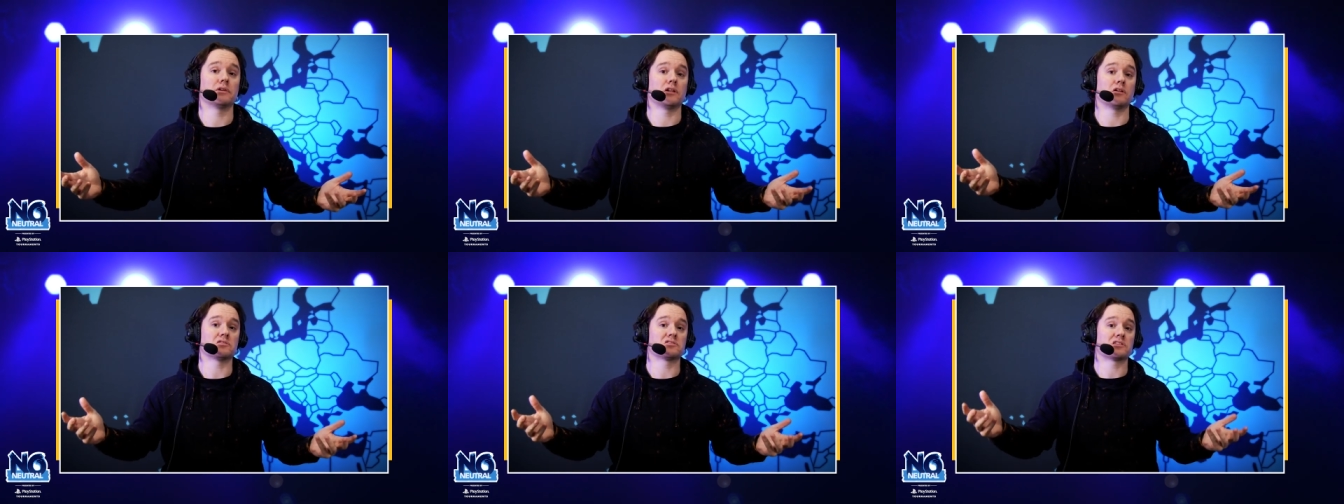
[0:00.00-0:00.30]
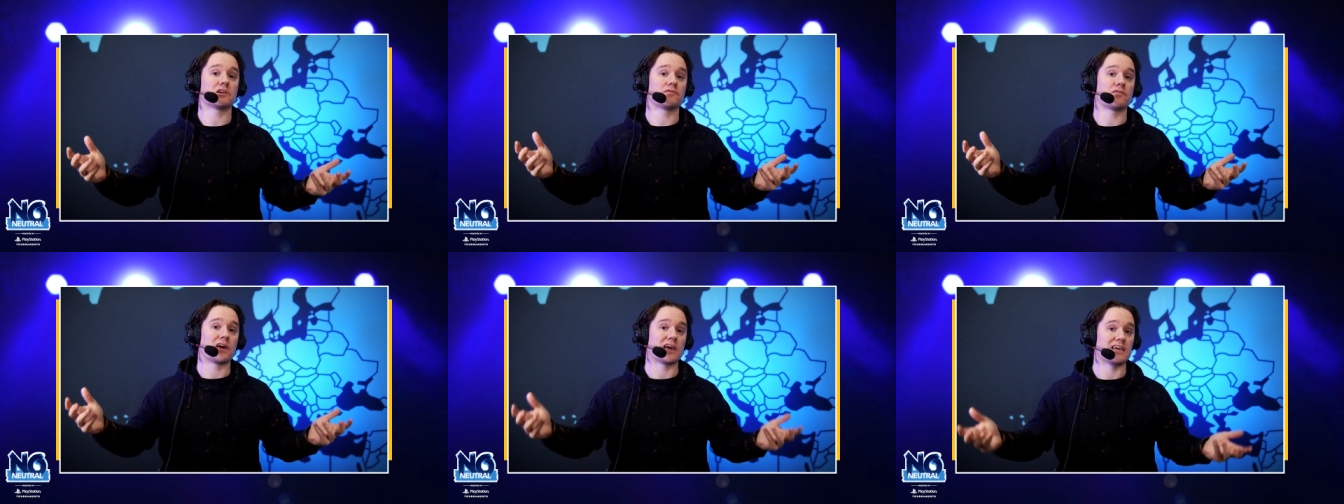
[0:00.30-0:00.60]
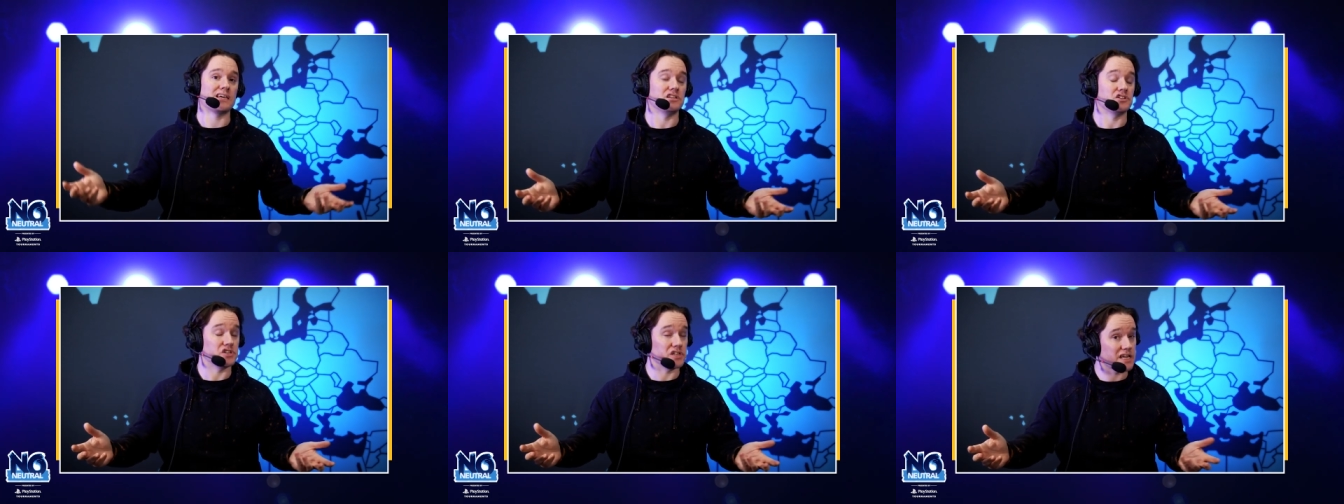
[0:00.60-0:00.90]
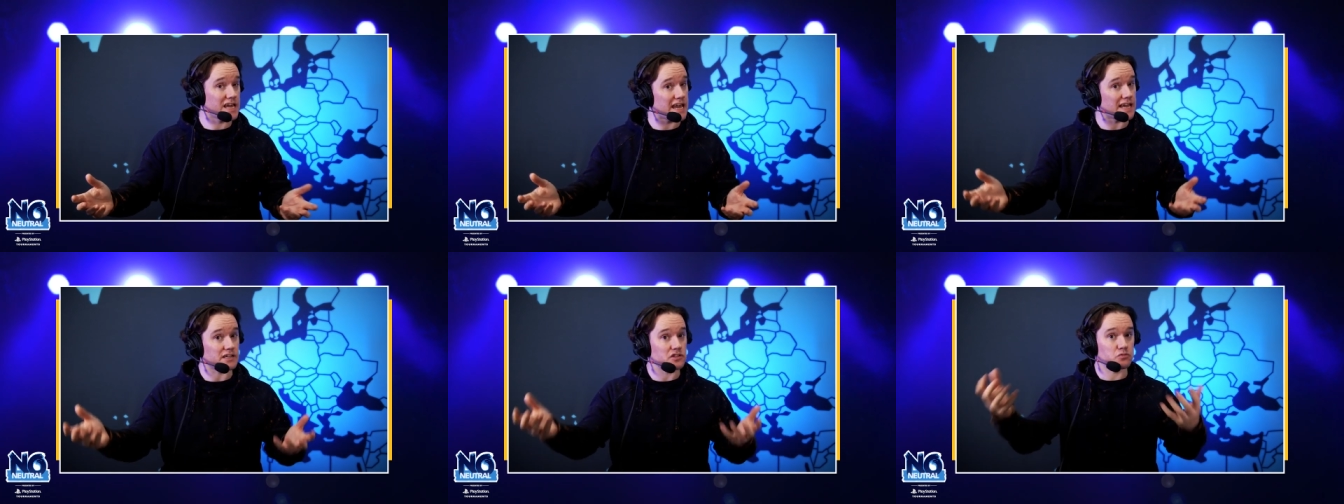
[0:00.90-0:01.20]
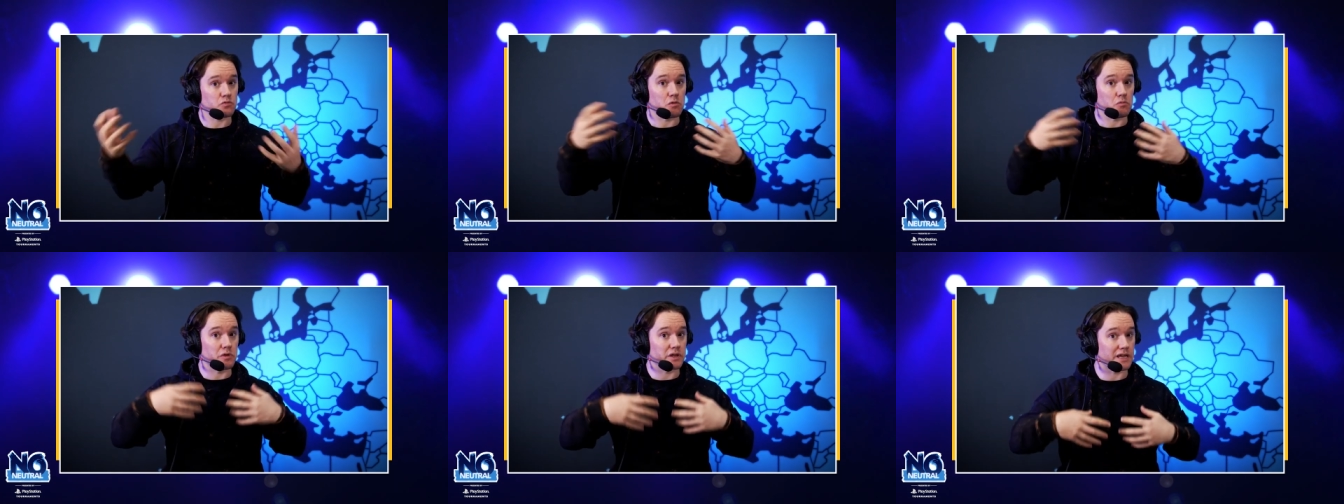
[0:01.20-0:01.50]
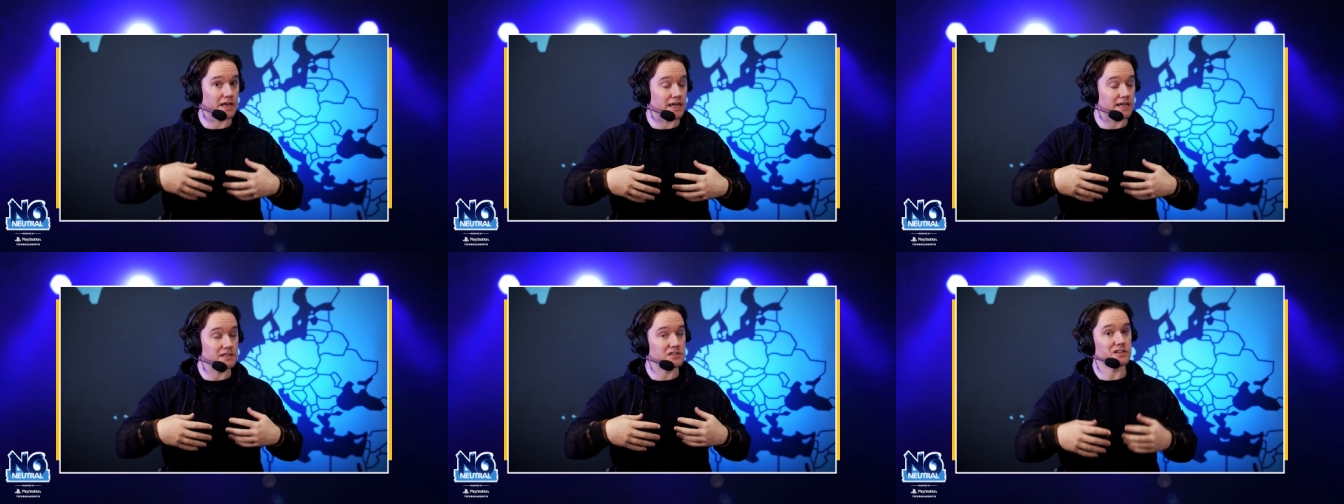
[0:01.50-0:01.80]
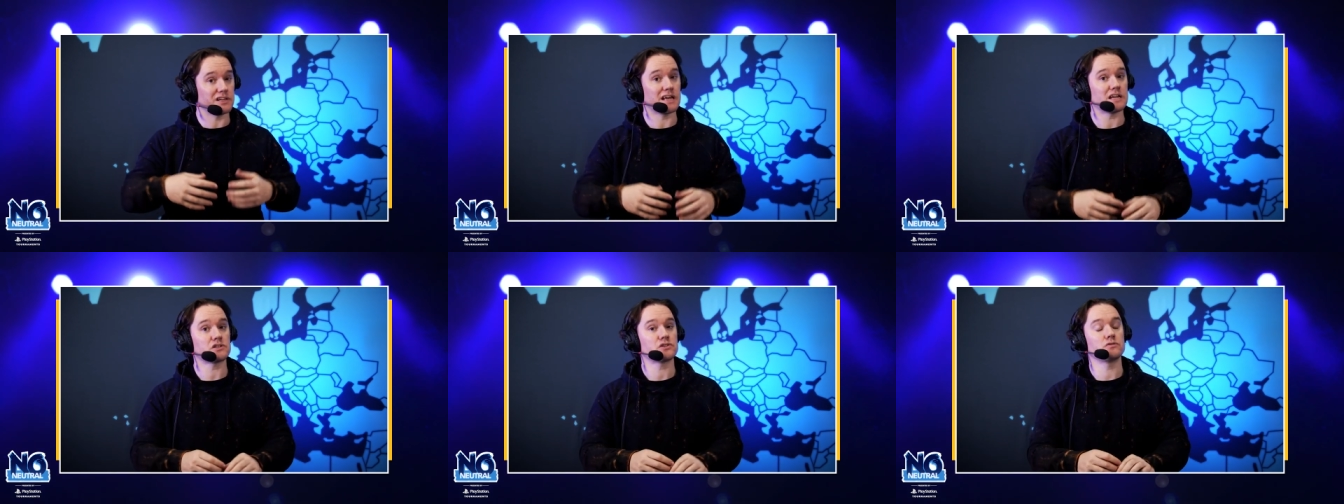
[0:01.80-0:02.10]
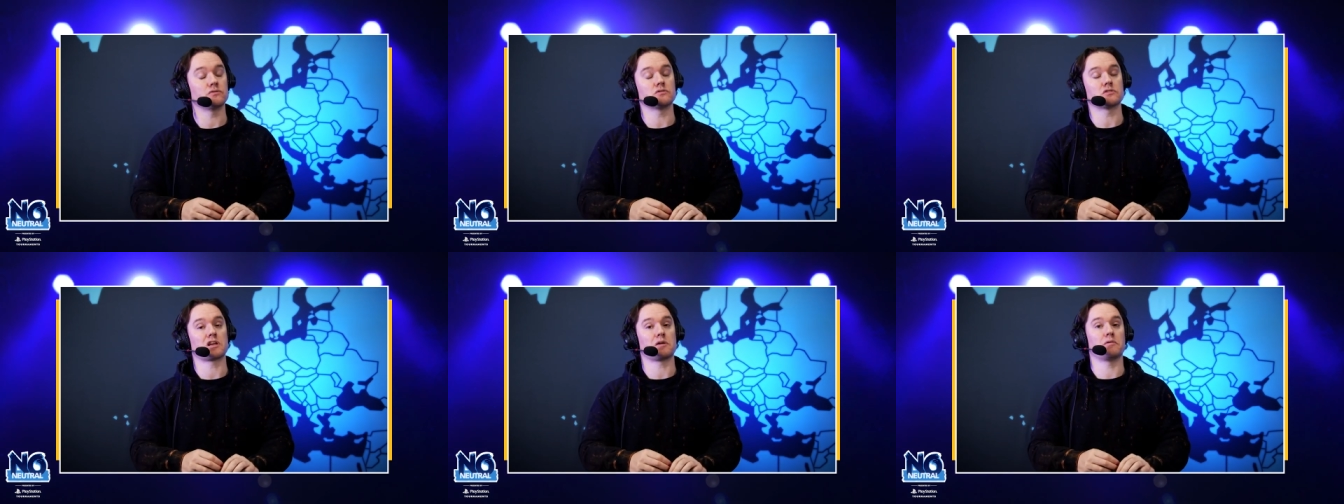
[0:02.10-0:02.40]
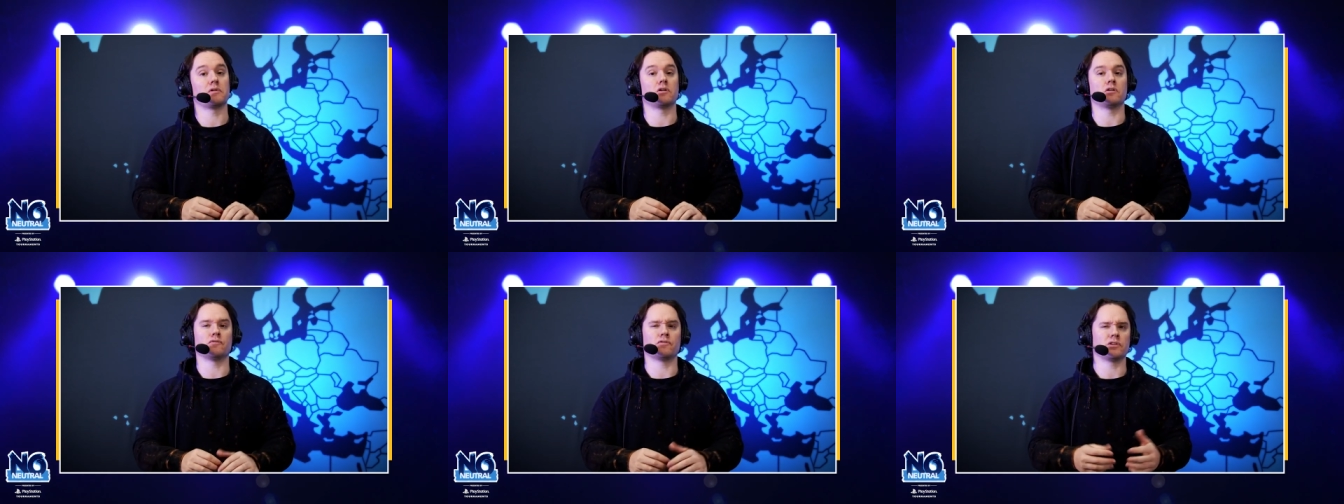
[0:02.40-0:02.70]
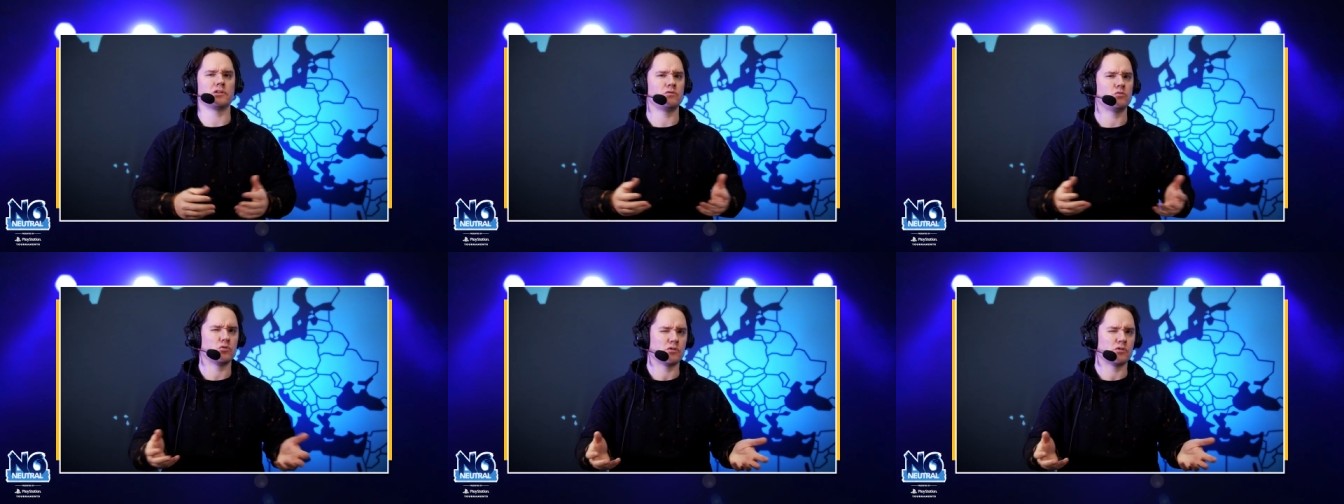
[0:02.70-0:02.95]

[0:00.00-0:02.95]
you know, stuff like E G X, when we get internationals coming over, you